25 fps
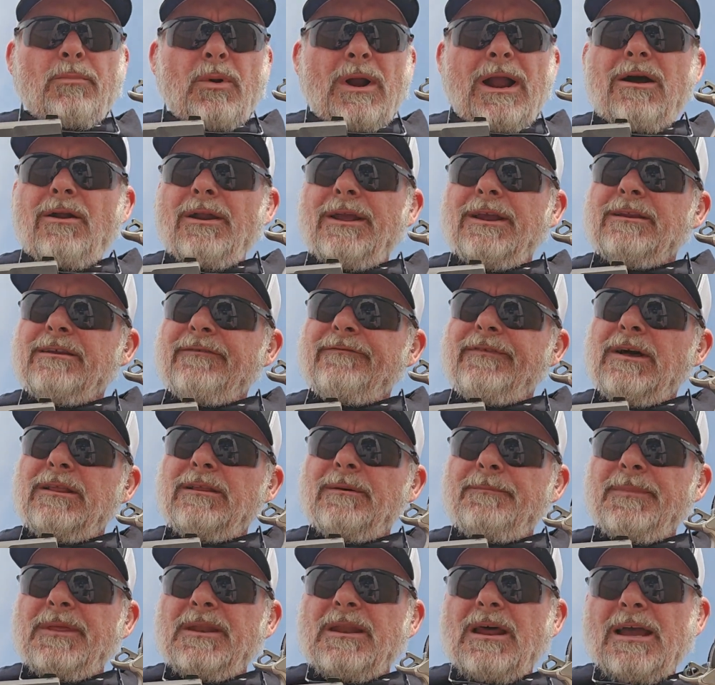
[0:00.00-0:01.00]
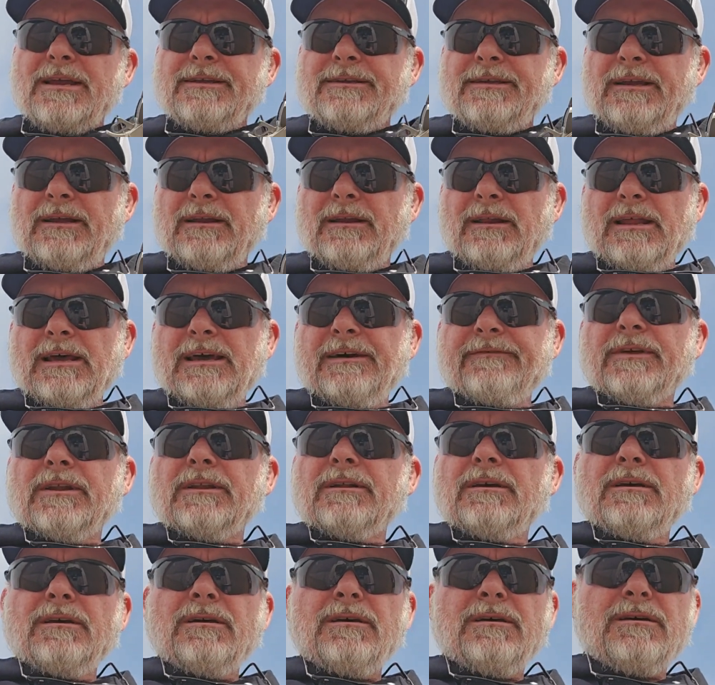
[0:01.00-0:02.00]
Browning developed the
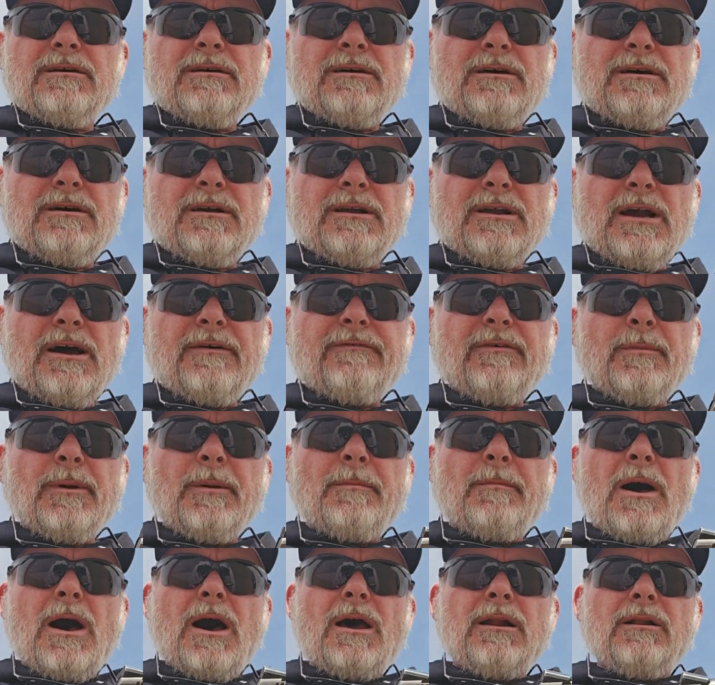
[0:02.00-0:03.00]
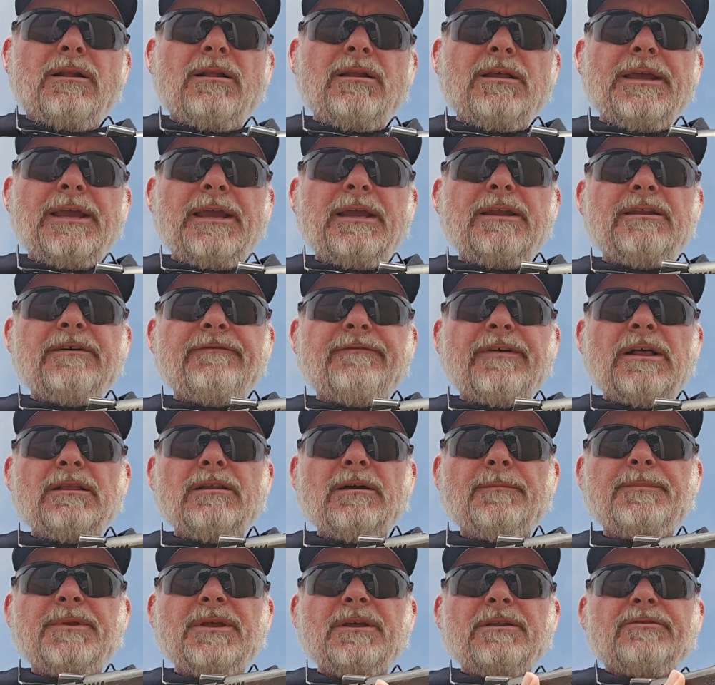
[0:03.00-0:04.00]
1911 government model, he
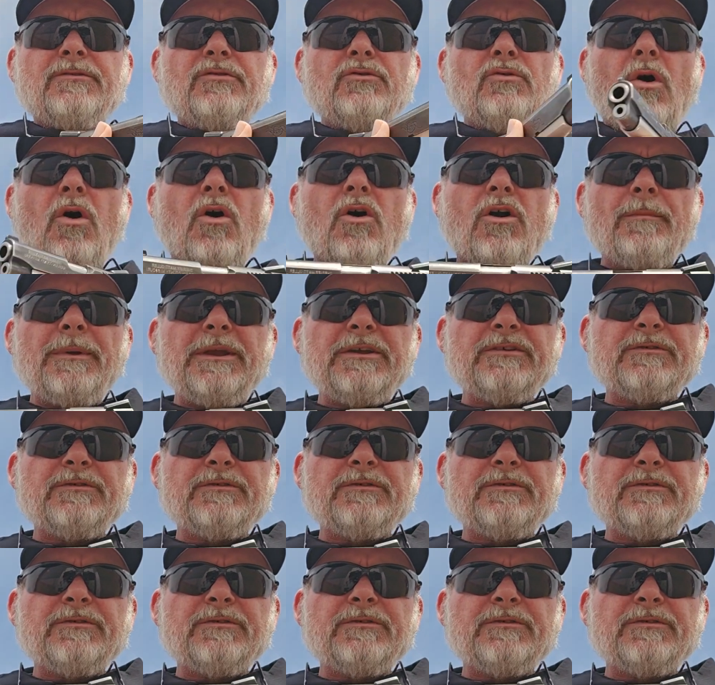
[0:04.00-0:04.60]
developed it to Army